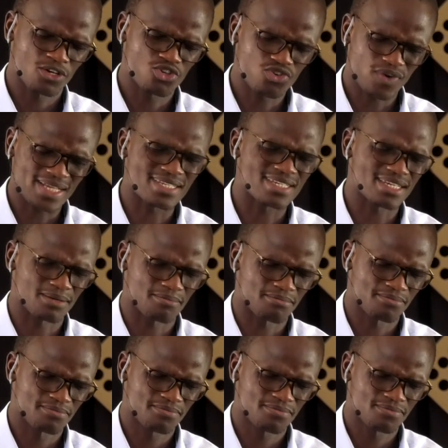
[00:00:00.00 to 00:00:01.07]
Trust him,
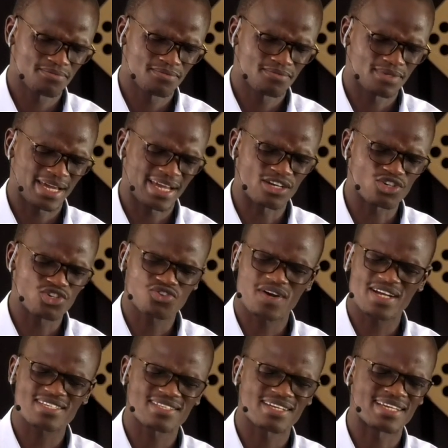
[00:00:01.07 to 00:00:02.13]
and
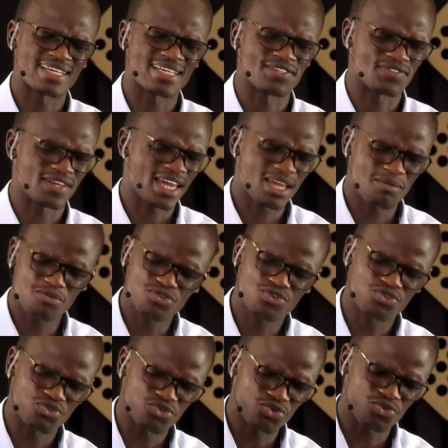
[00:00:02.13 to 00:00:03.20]
trust that he is able
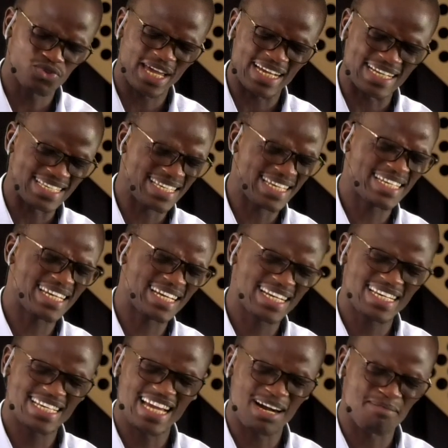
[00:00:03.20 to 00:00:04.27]
to do
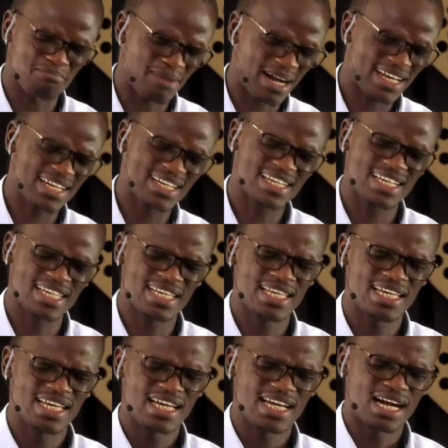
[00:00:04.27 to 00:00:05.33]
exceedingly abundantly
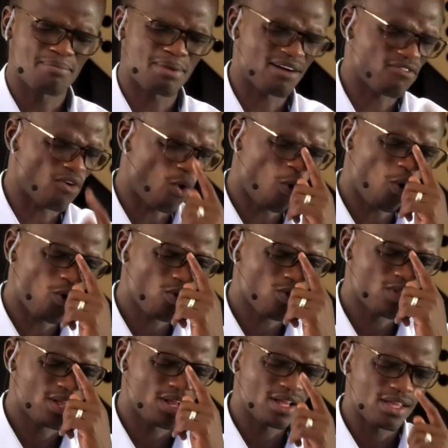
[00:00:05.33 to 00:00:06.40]
above
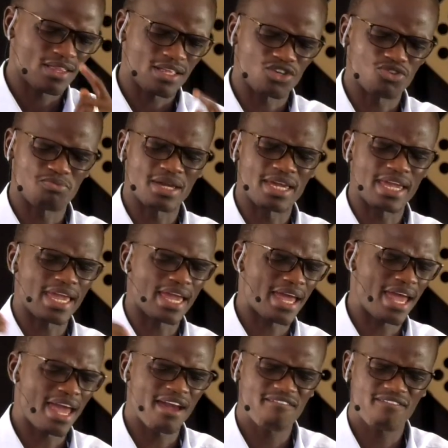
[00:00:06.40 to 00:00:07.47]
all that you may
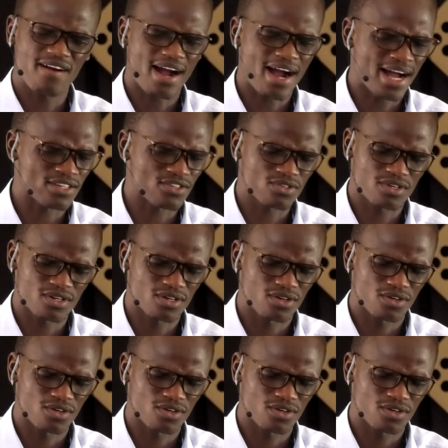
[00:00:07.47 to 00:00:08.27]
ever ask,